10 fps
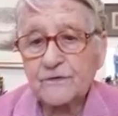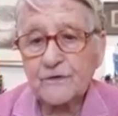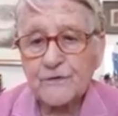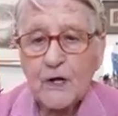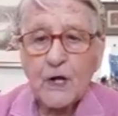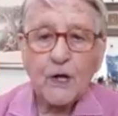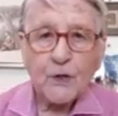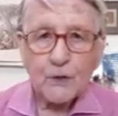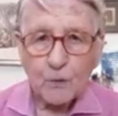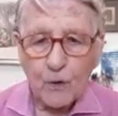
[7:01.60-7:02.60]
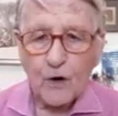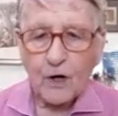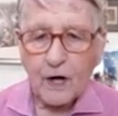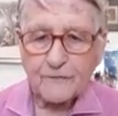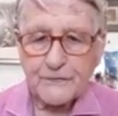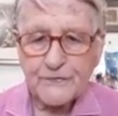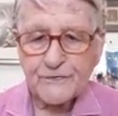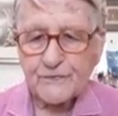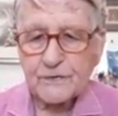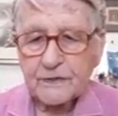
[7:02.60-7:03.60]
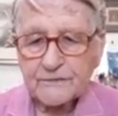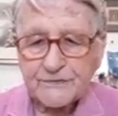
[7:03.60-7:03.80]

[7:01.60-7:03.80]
is, the War Office